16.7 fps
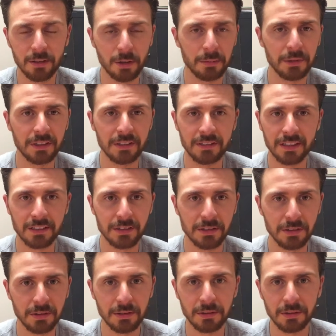Normally it
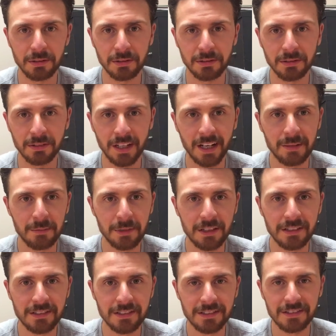takes you 9
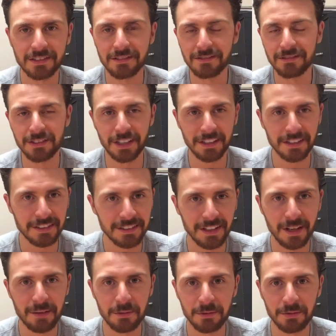minutes. Set the
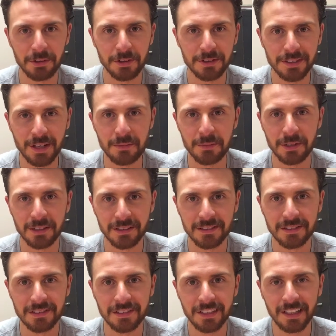timer for 10
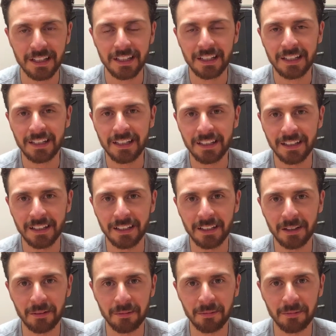minutes.
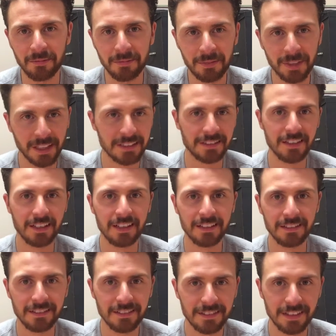Next
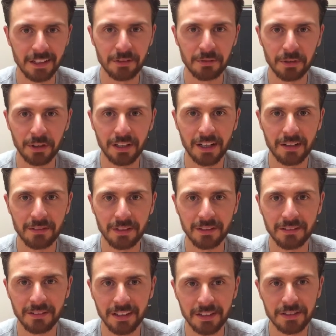night, set it for
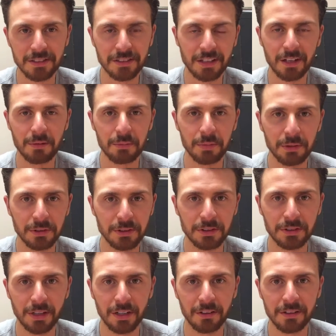11, and just kind of build
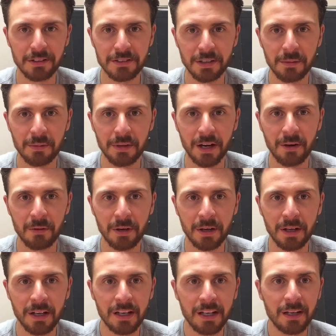your tolerance up that
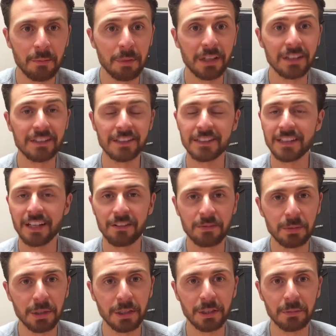way. But it doesn't have
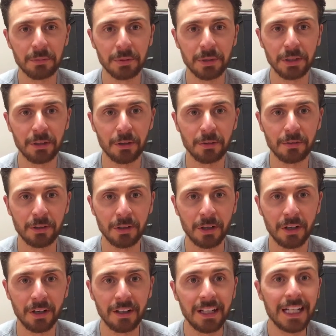to be a complete
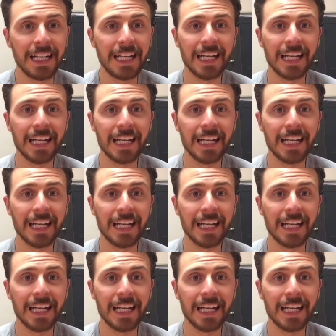overhaul.